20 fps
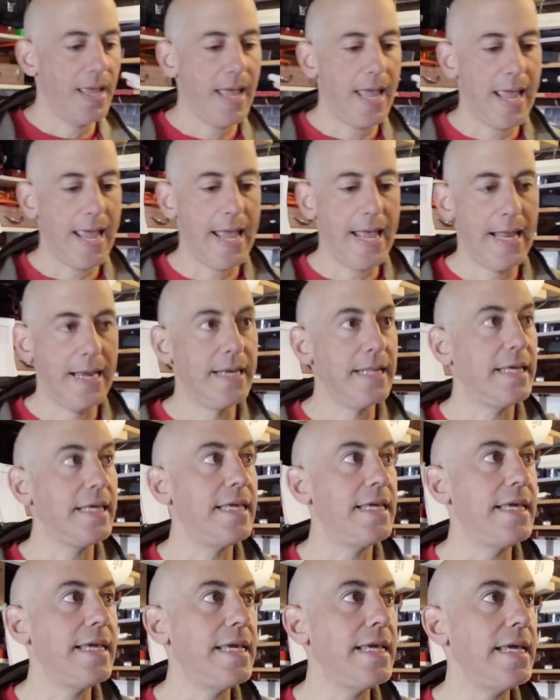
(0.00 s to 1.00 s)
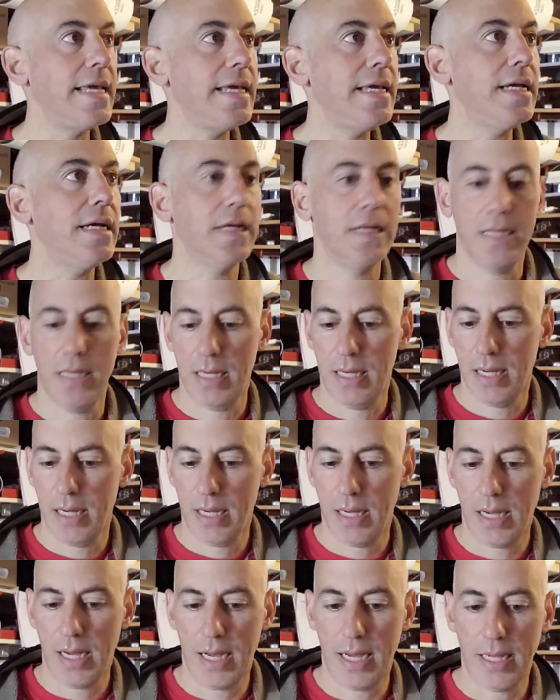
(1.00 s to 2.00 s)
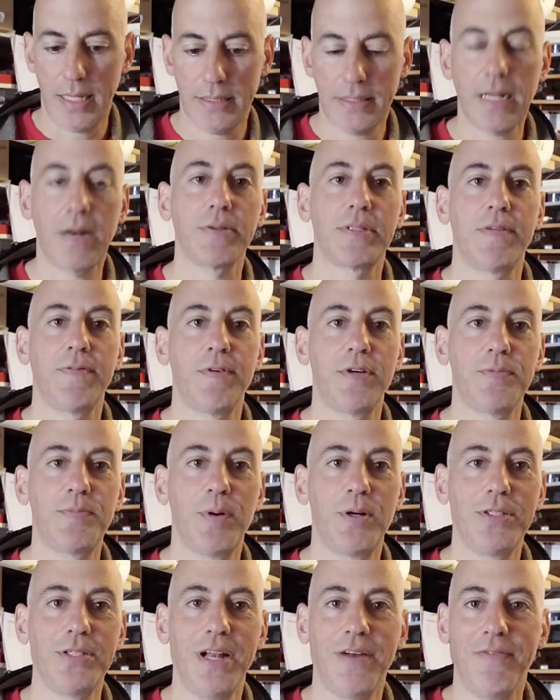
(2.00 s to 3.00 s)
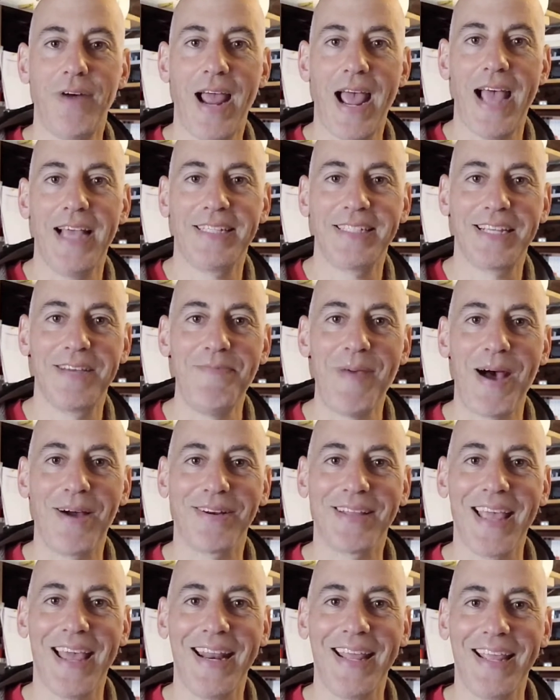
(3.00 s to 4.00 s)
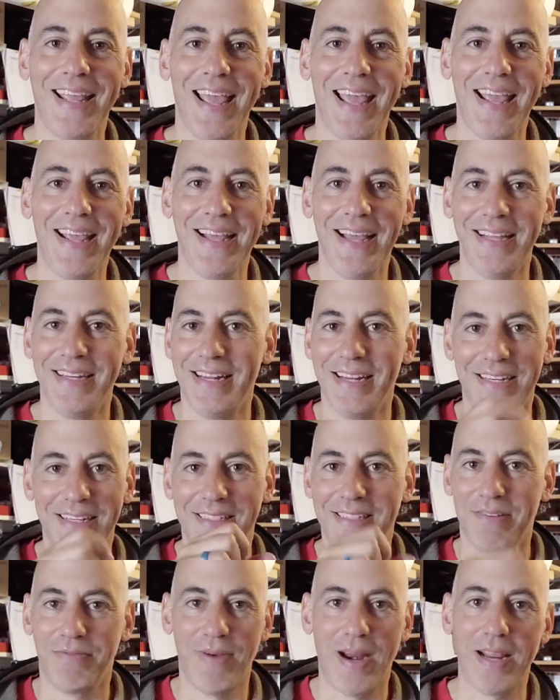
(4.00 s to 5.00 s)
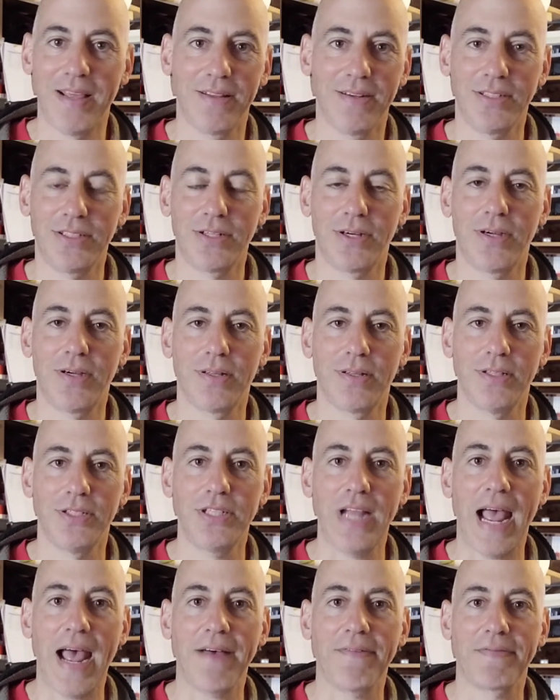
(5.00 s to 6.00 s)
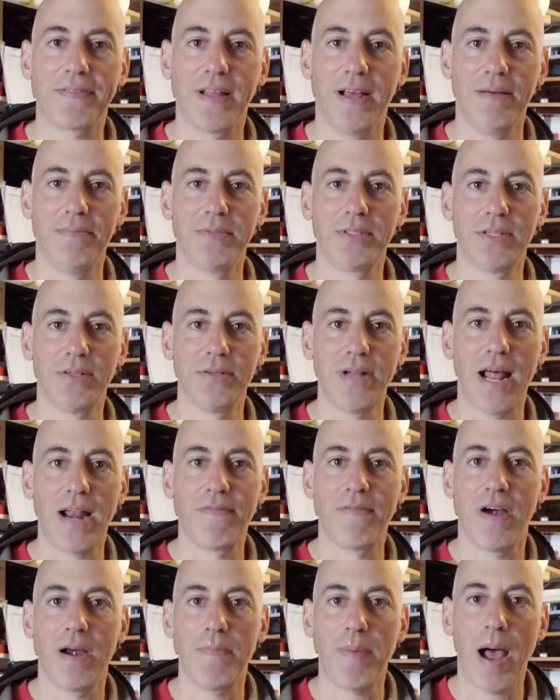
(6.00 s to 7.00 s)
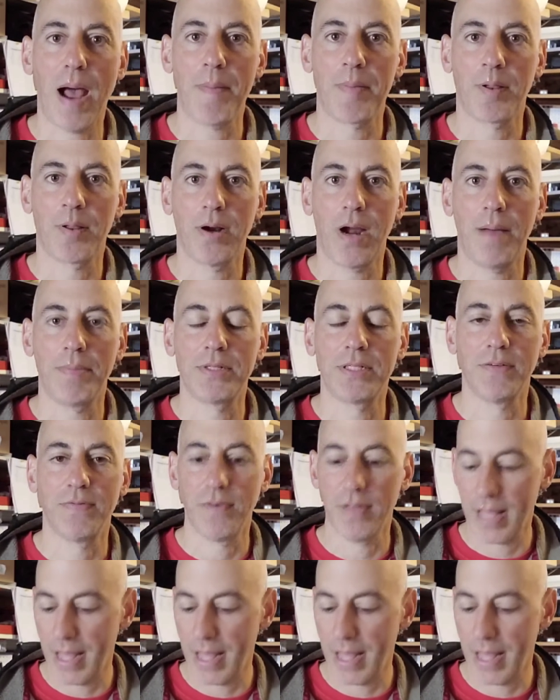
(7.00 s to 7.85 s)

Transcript: And he said I was the first person to ever ask about getting just a regular circular shaft. So not a very popular option for